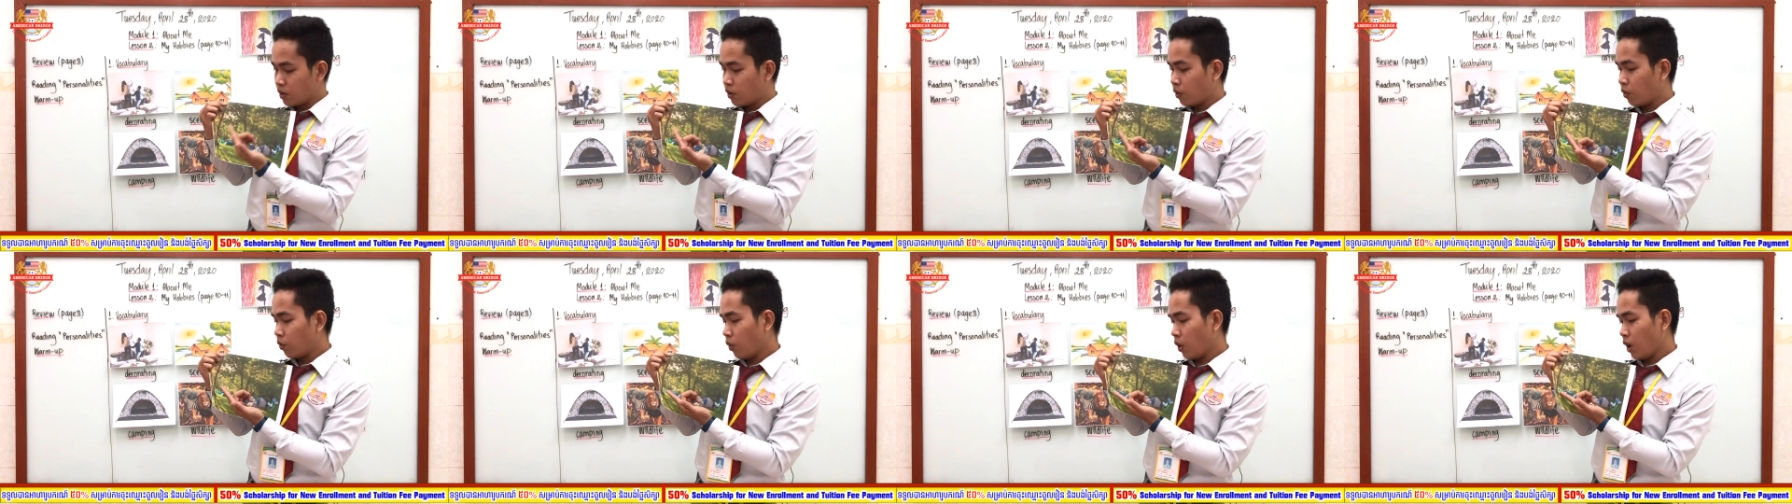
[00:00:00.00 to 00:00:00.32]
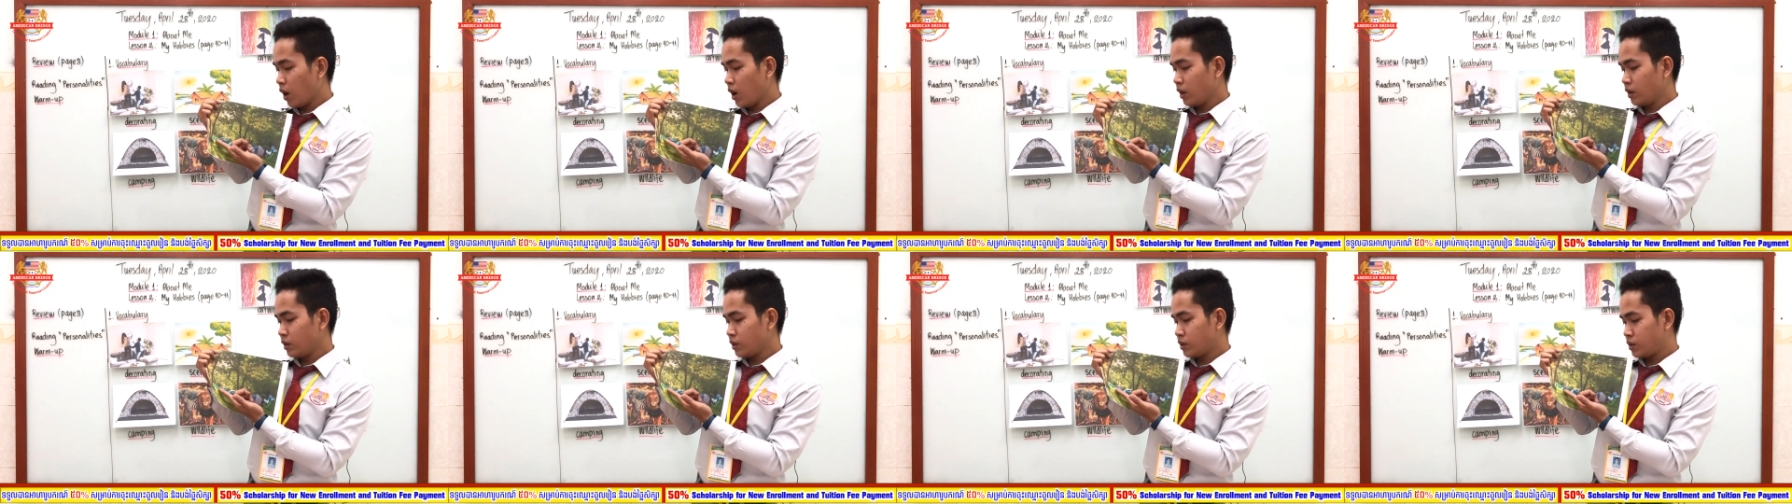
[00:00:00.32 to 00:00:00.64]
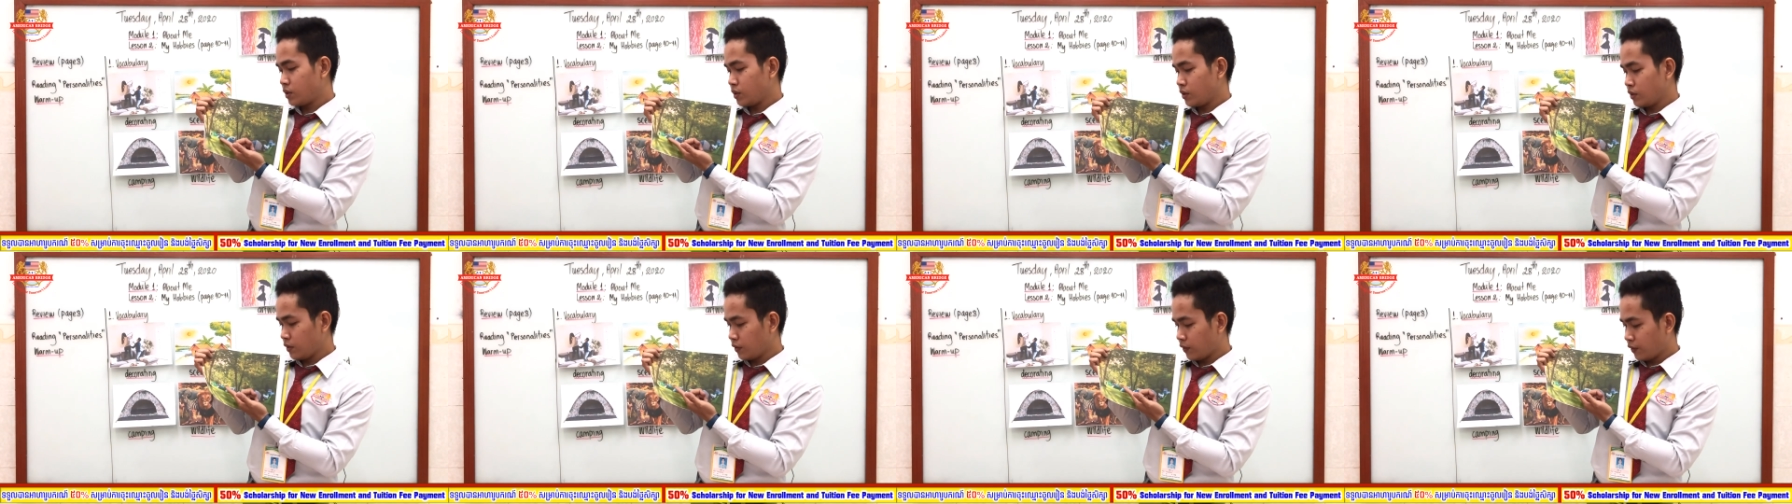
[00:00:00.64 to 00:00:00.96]
1,
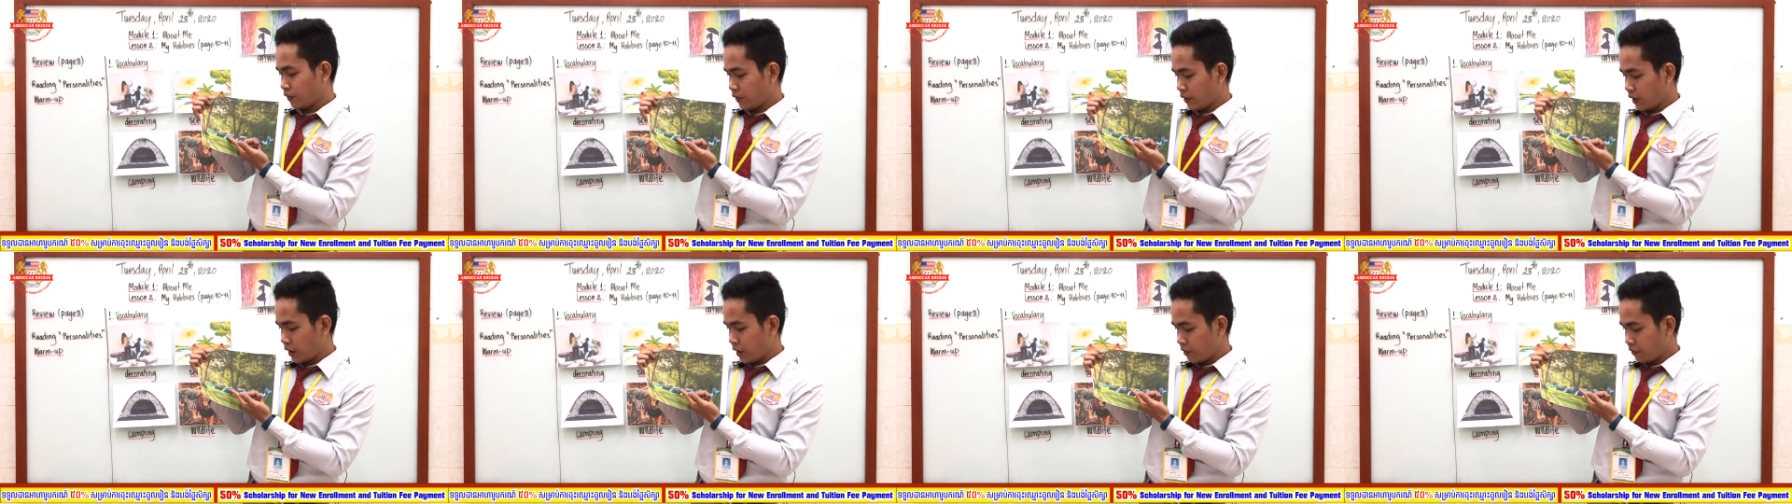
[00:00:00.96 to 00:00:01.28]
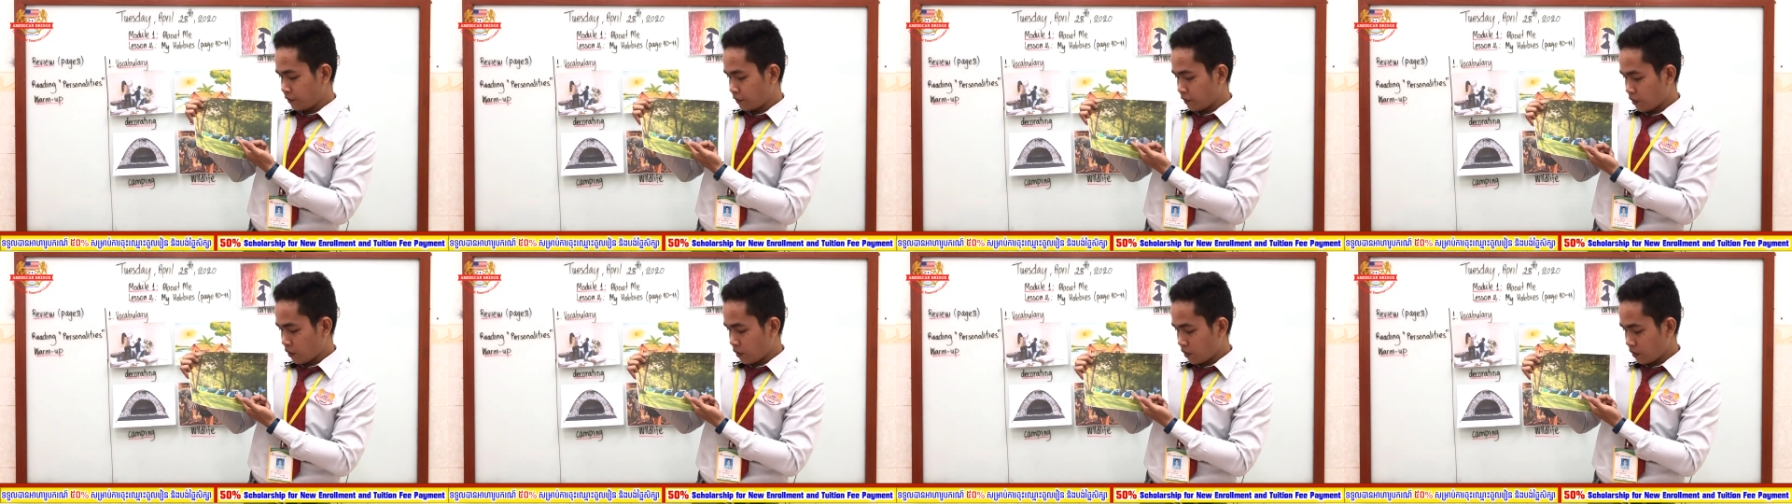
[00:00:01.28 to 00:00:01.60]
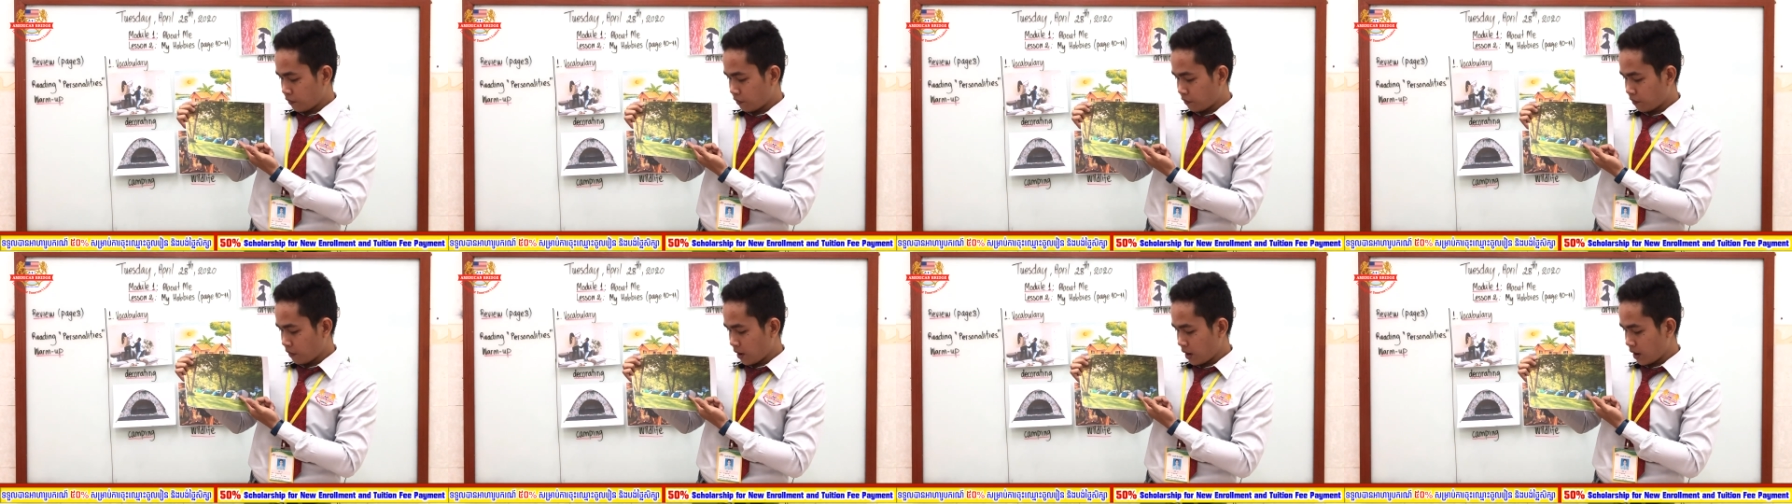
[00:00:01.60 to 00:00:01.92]
2, 3, 4,
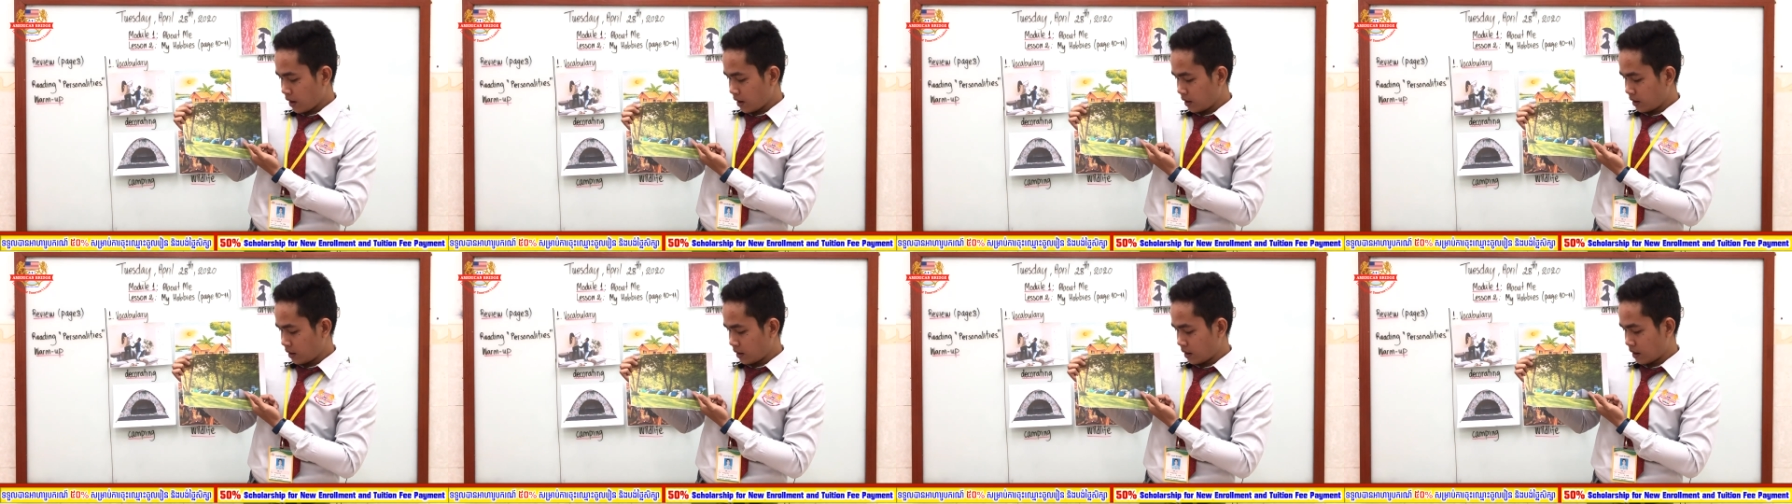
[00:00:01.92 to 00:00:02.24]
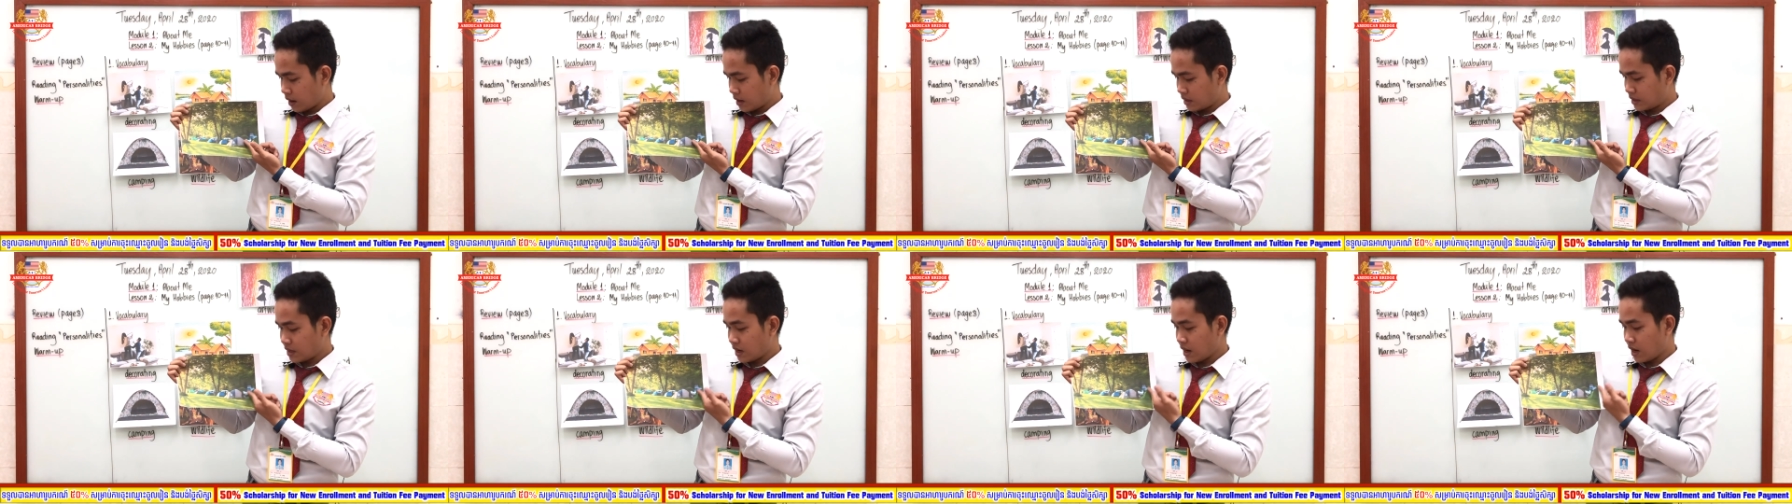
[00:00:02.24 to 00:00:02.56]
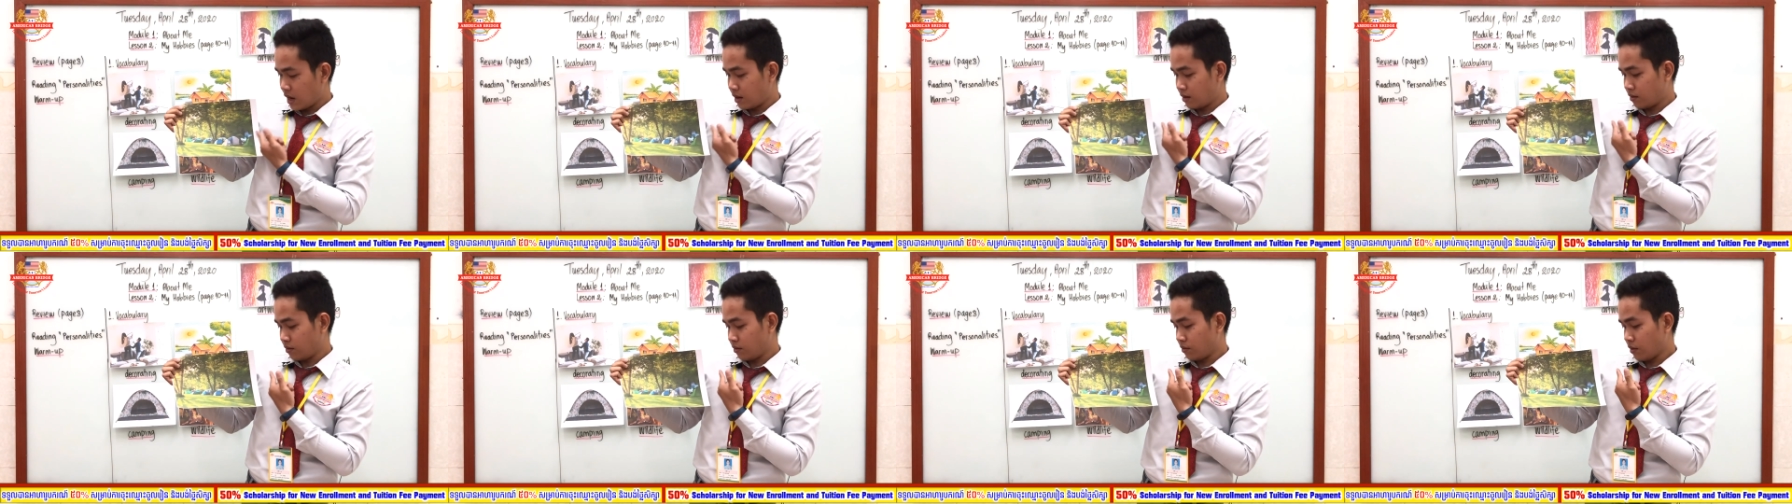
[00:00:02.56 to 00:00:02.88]
5, and
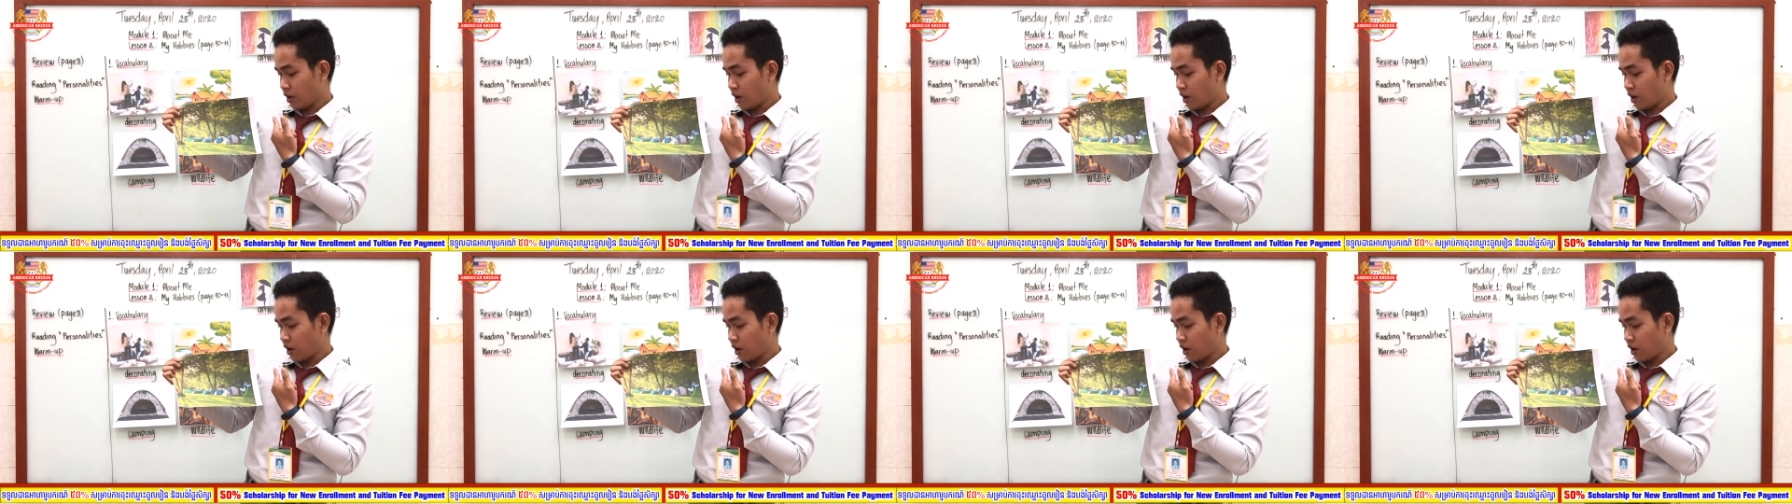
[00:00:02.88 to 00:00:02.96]
10.